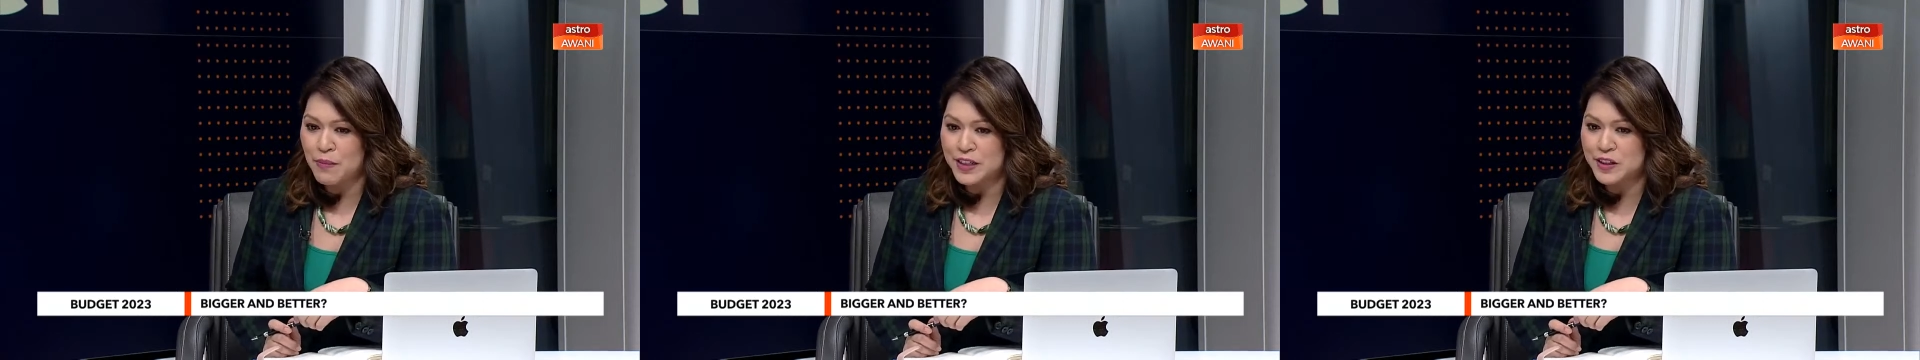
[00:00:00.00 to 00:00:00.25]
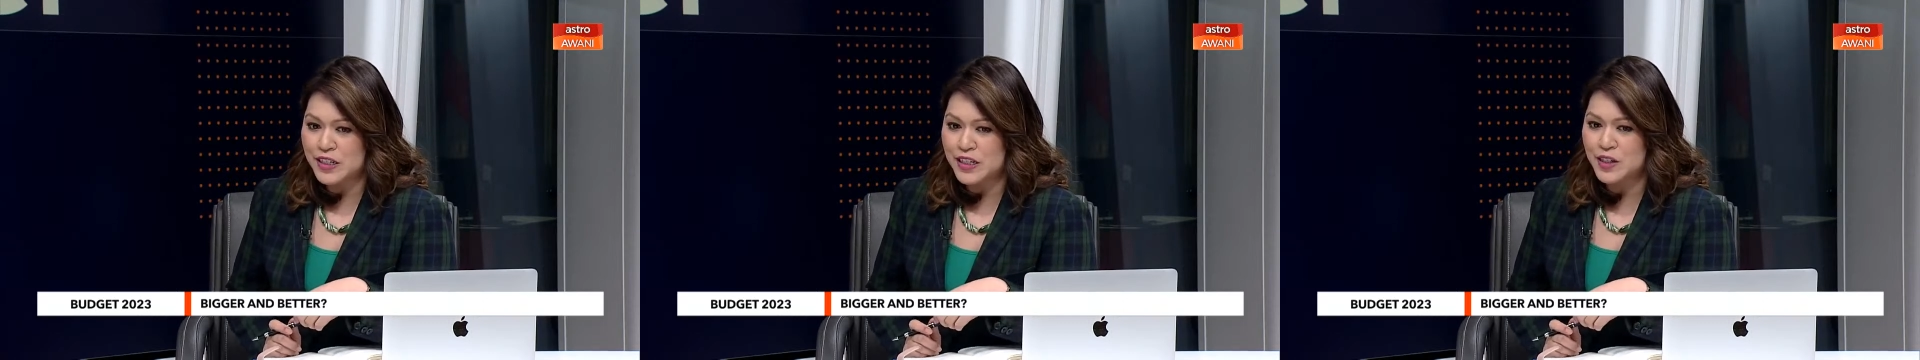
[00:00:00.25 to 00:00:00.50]

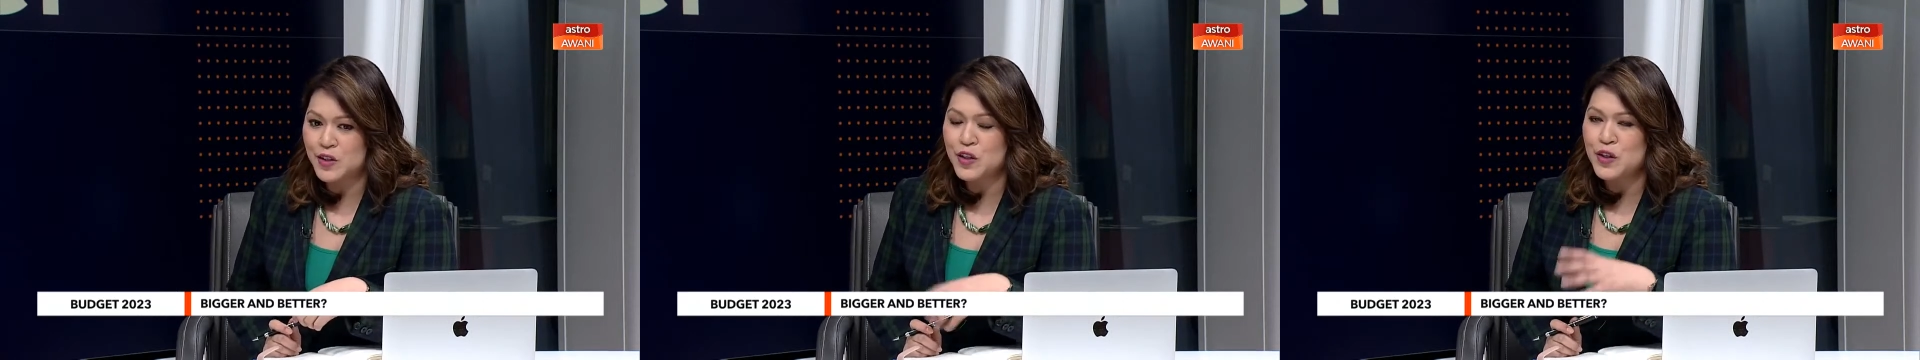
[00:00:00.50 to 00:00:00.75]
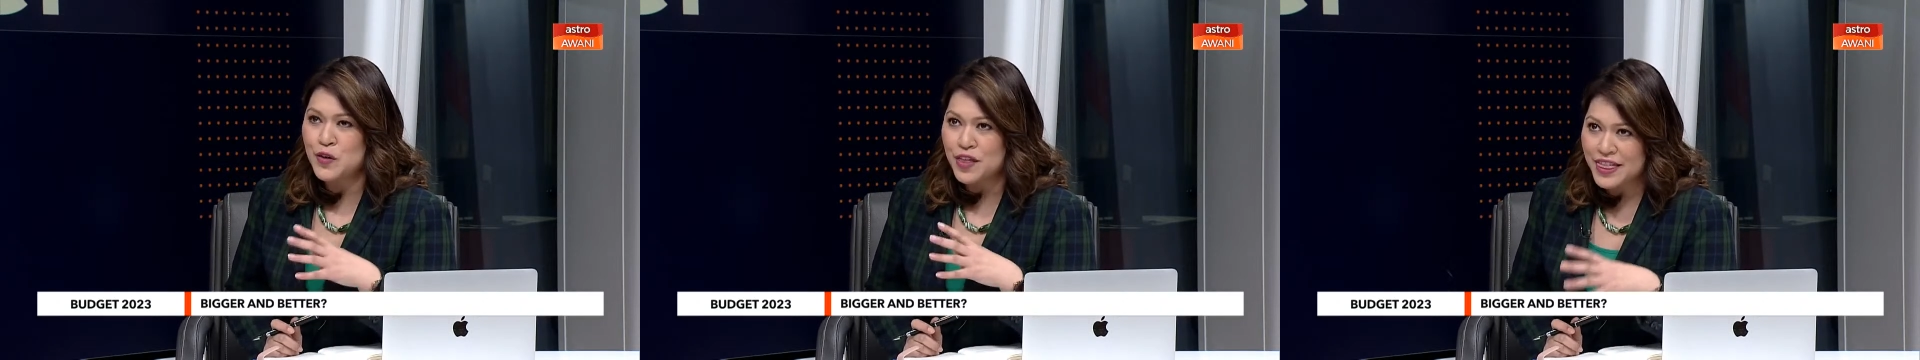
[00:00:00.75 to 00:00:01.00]
from
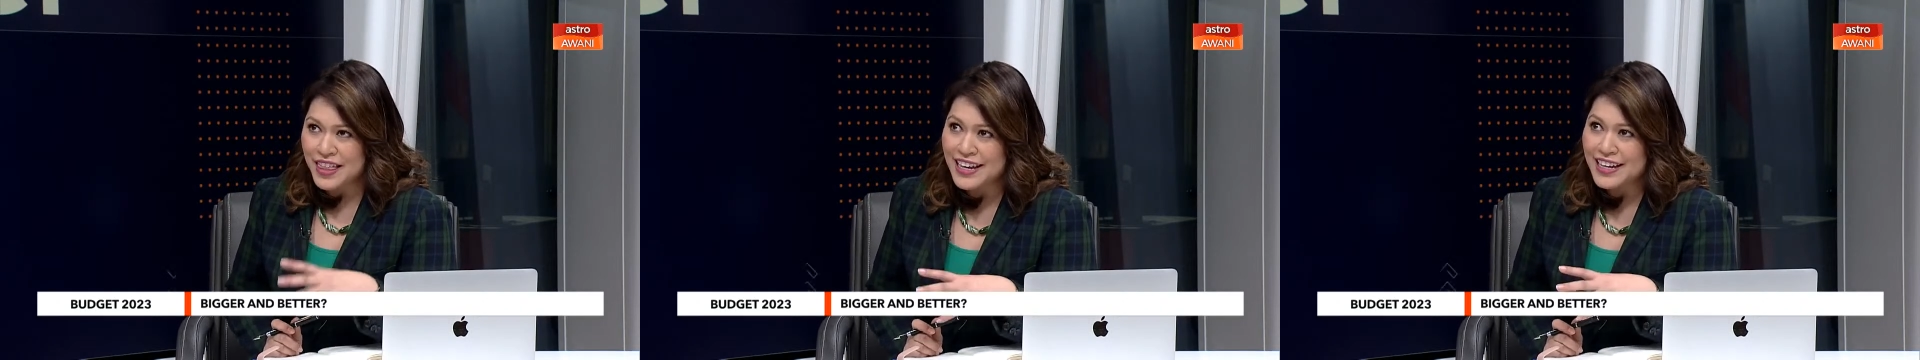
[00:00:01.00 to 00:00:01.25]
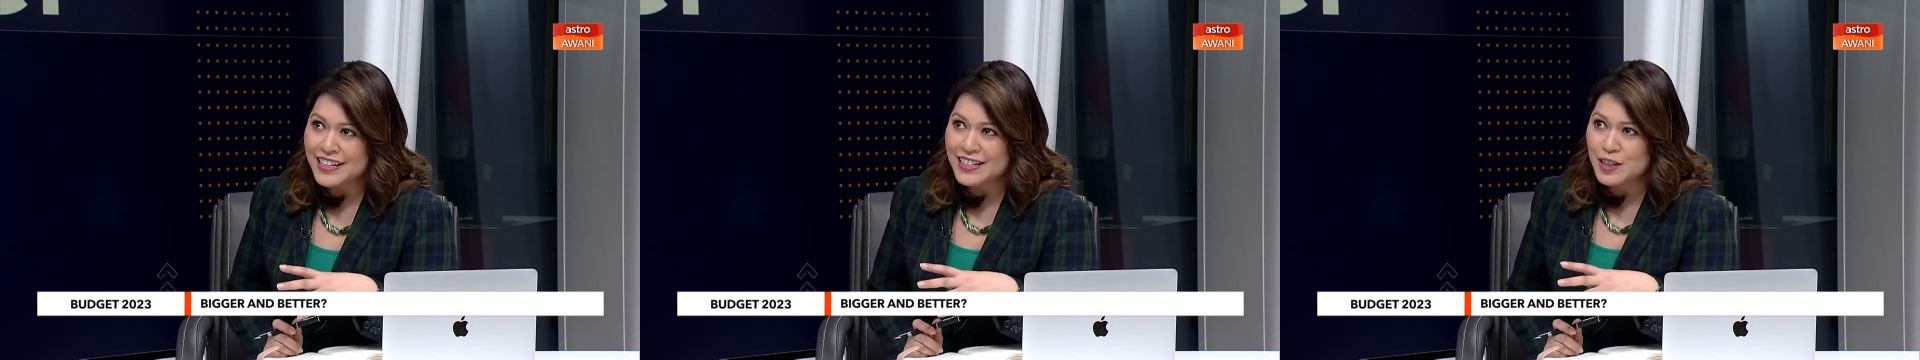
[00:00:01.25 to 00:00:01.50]
budgets, do you
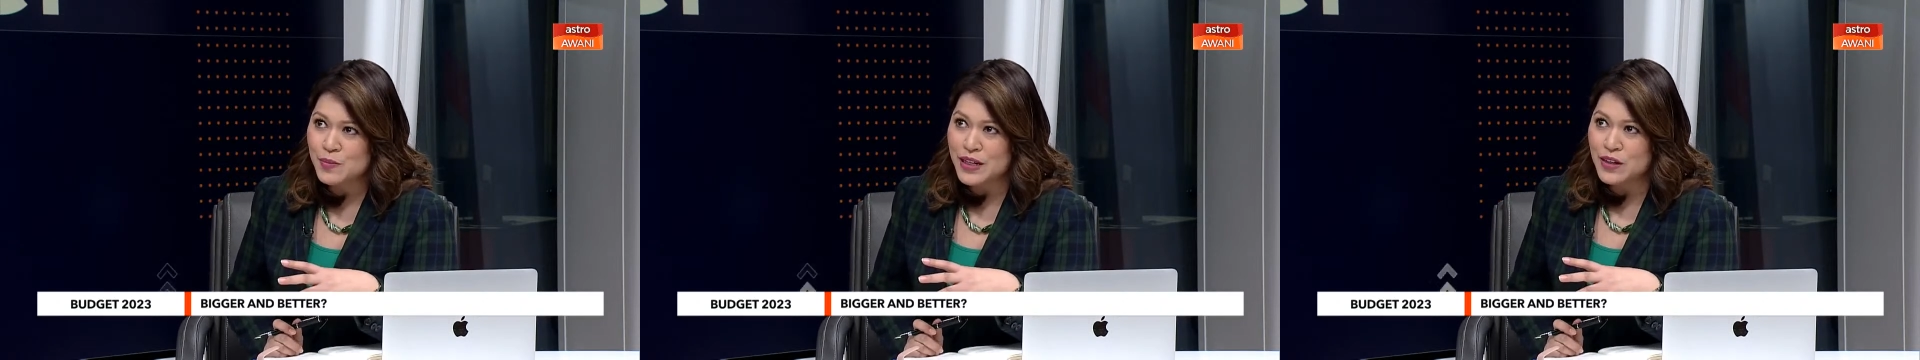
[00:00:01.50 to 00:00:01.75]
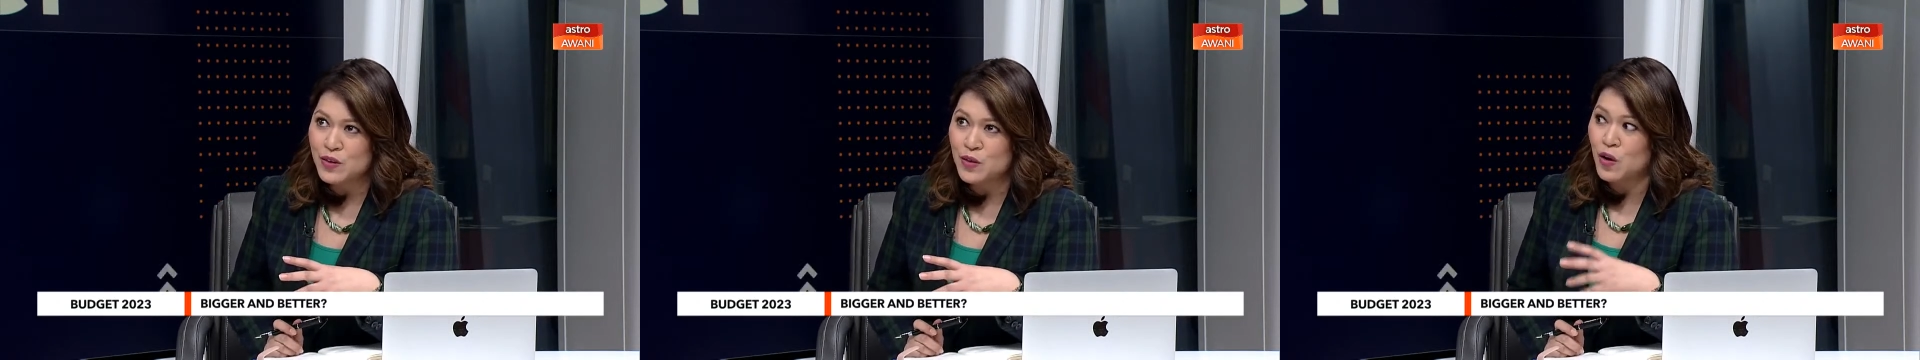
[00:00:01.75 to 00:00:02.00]
think
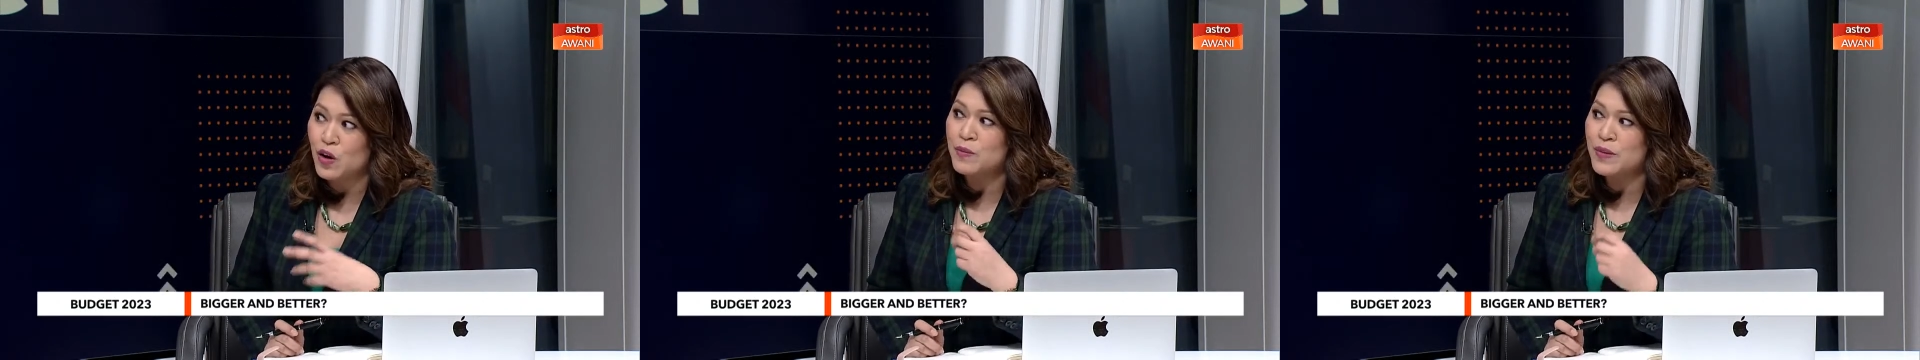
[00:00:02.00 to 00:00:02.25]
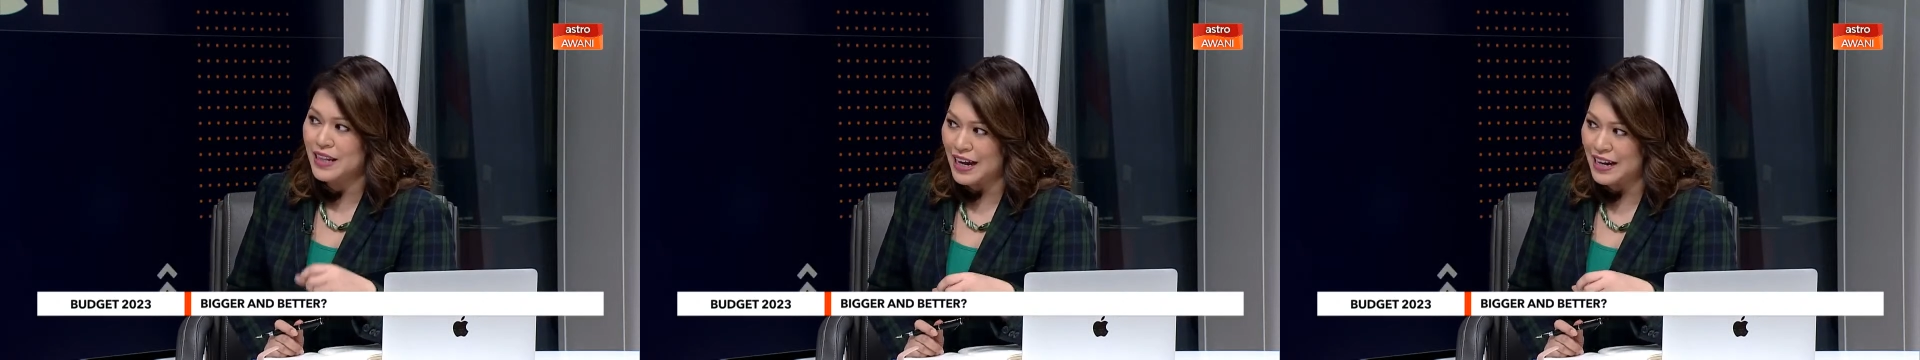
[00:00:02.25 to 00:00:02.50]
it's
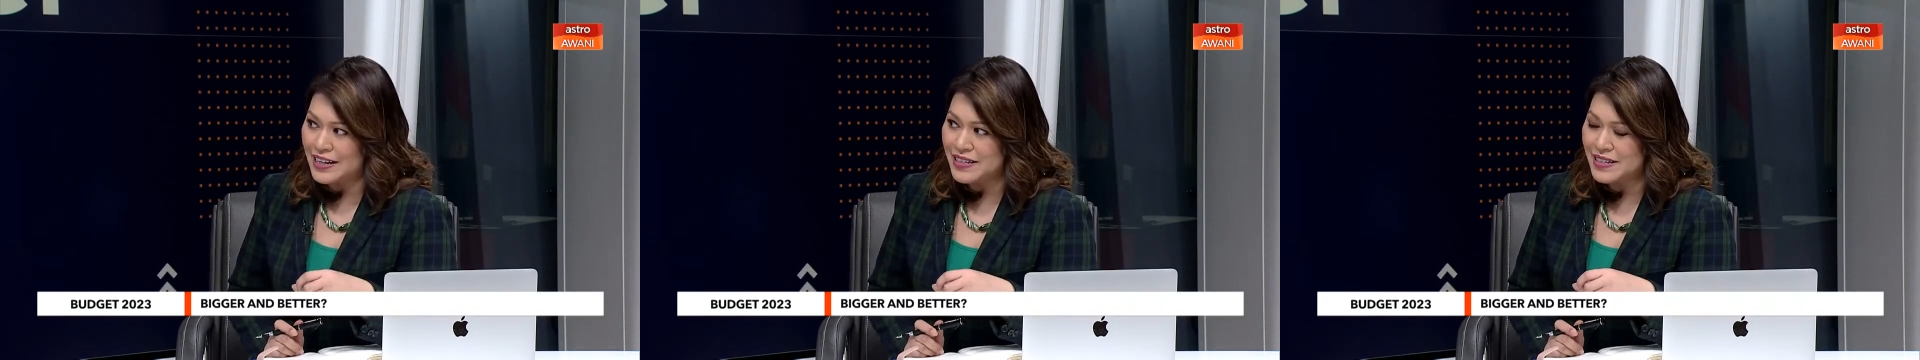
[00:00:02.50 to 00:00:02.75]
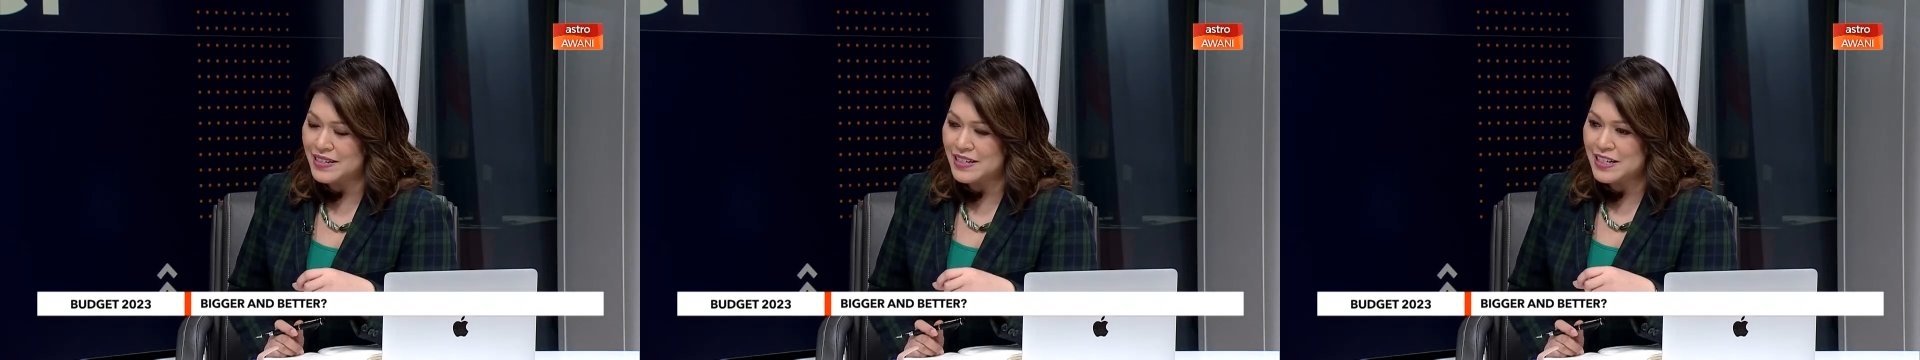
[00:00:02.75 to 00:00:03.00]
been
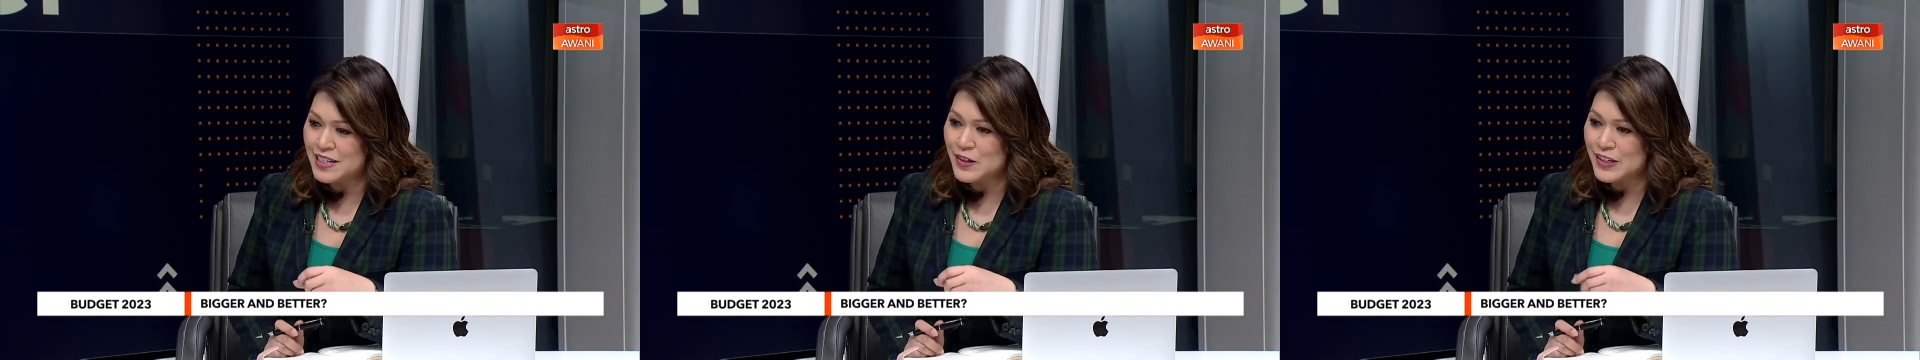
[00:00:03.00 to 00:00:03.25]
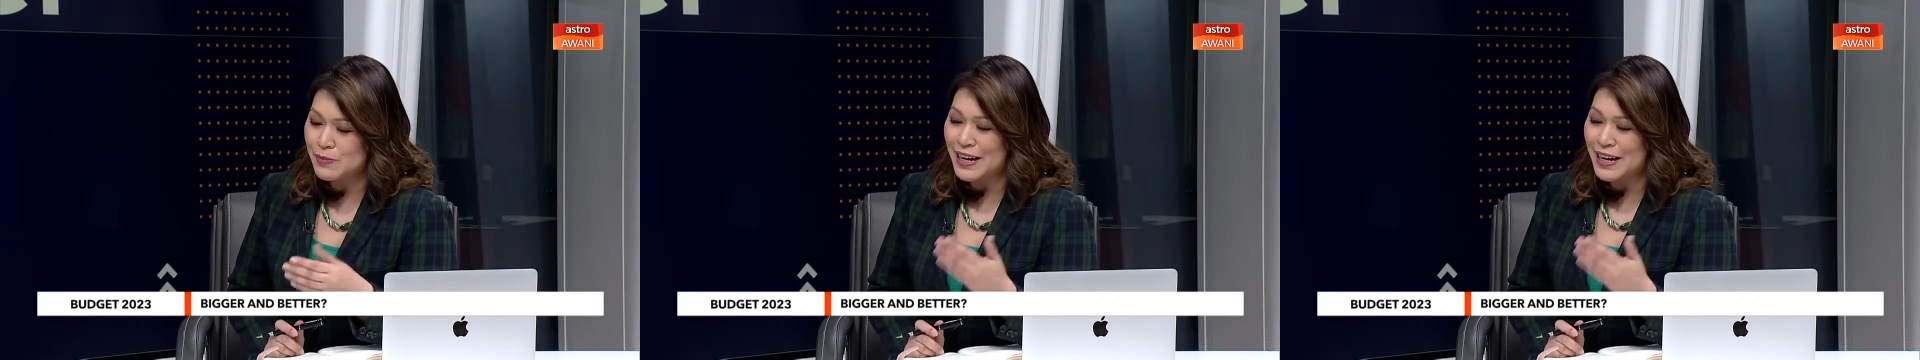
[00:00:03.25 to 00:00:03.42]
normalized